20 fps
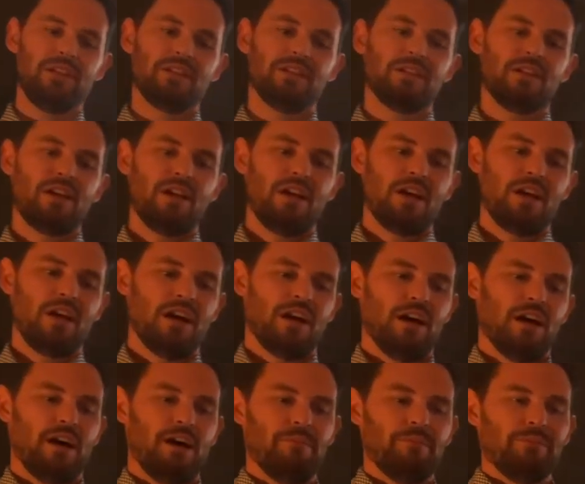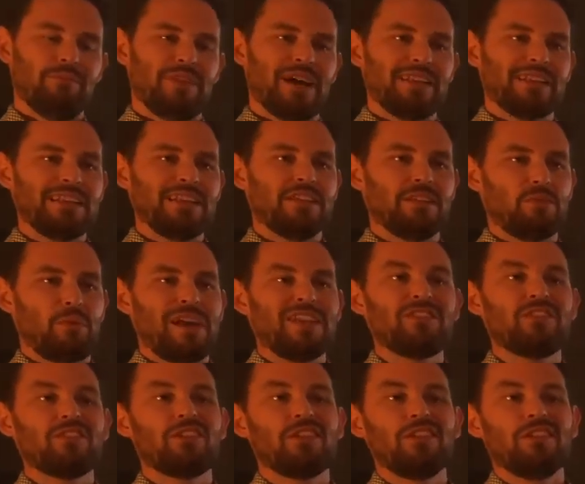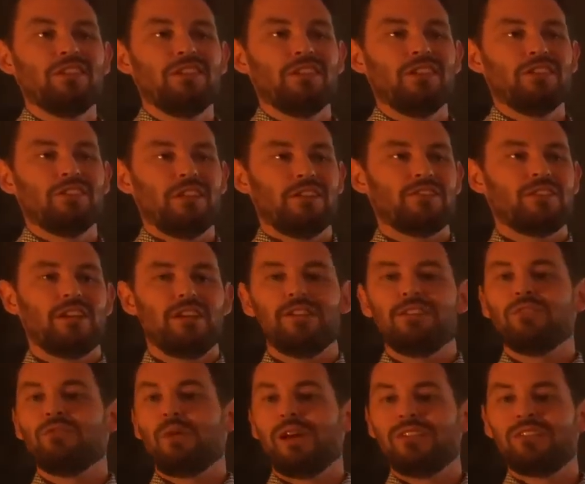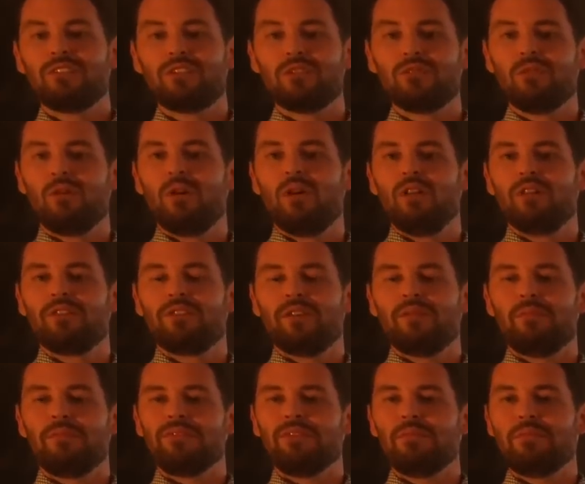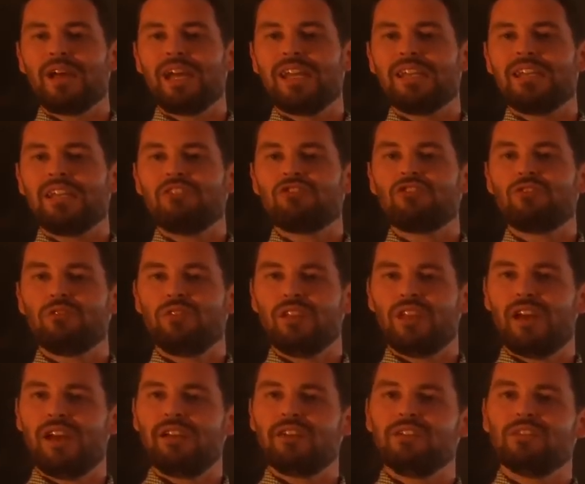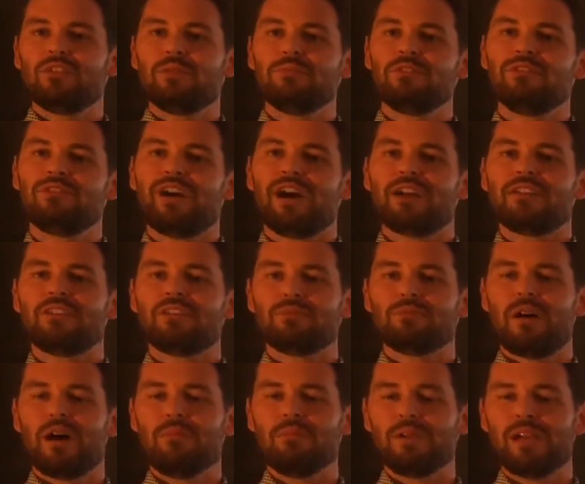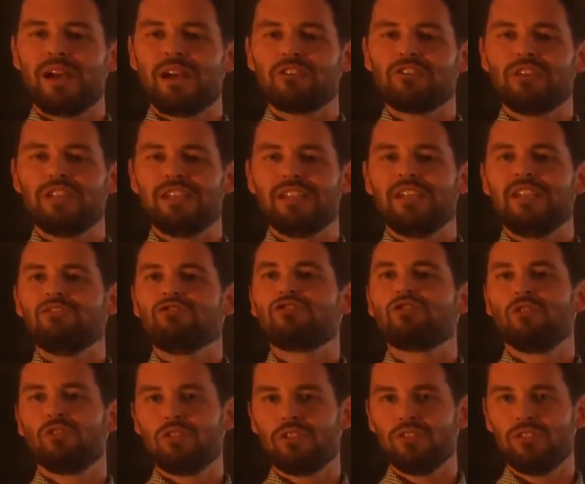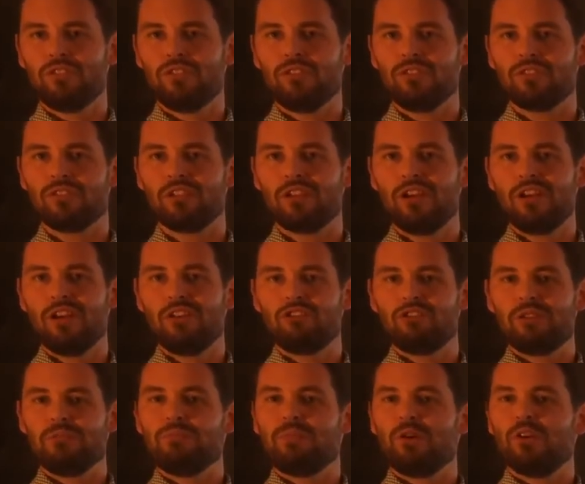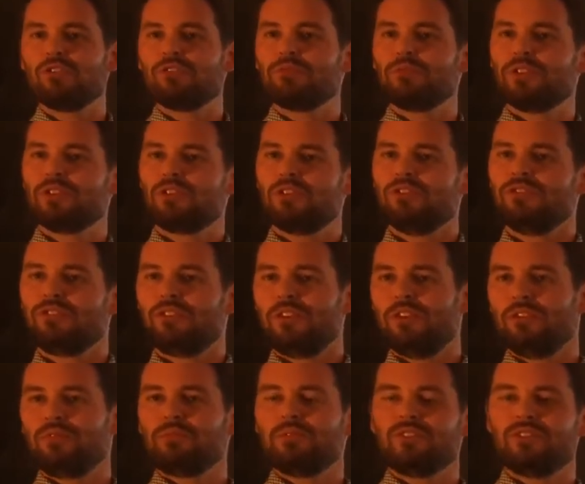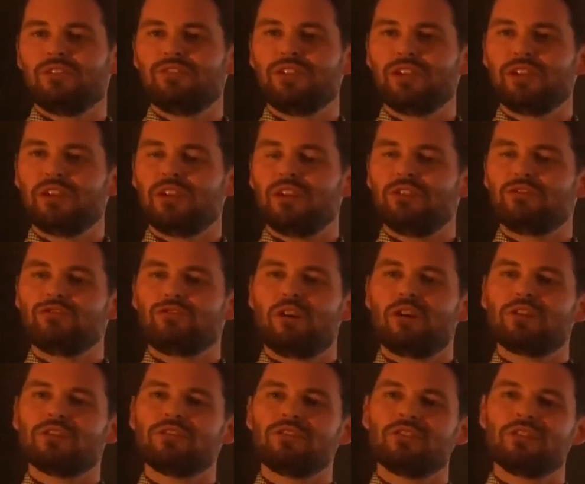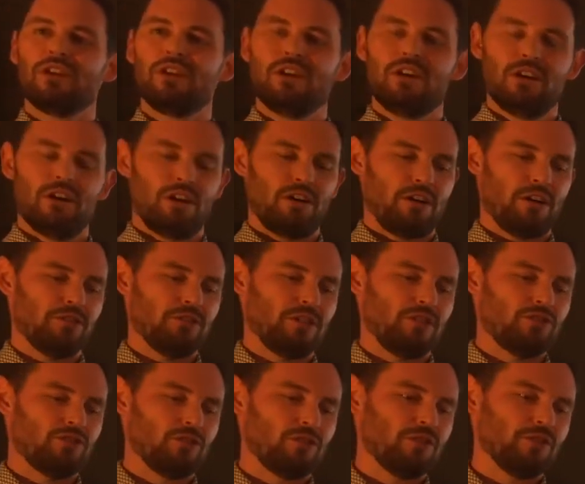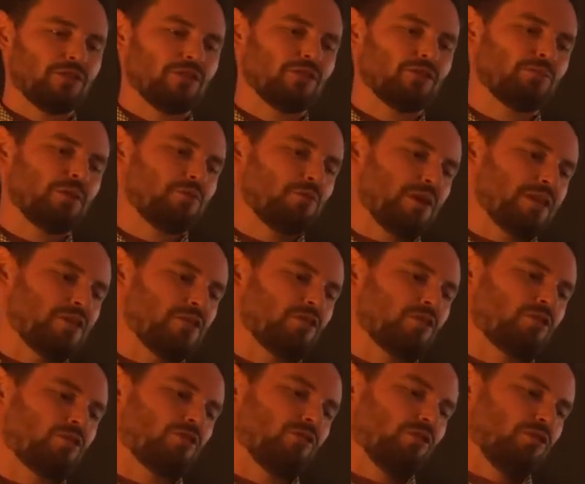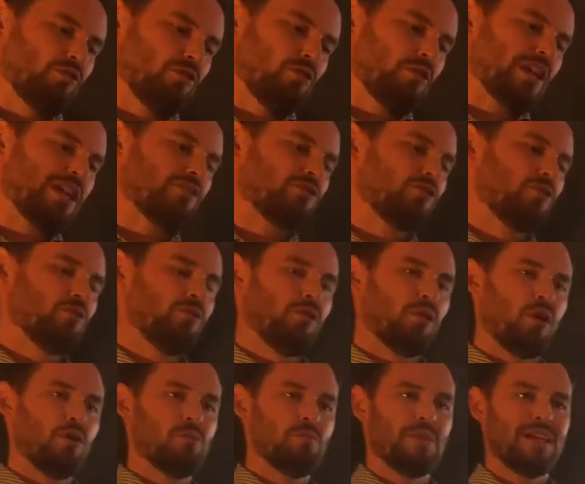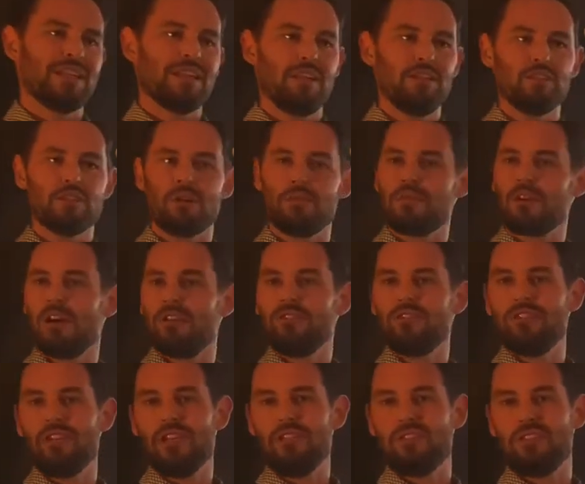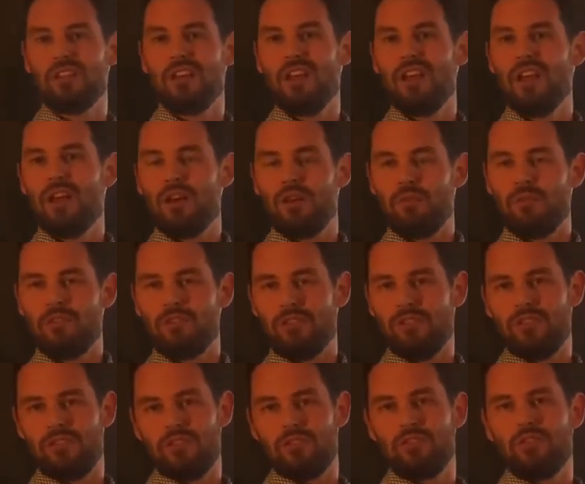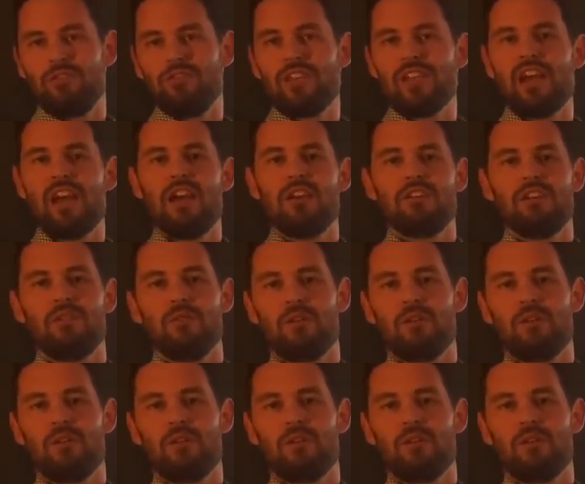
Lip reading: it. That in the Western, let's say in the Western world, the main issue there in terms of access might be actually insurances, reimbursement of specific drugs around insurances. But when you look into low middle income countries, which is sort of the area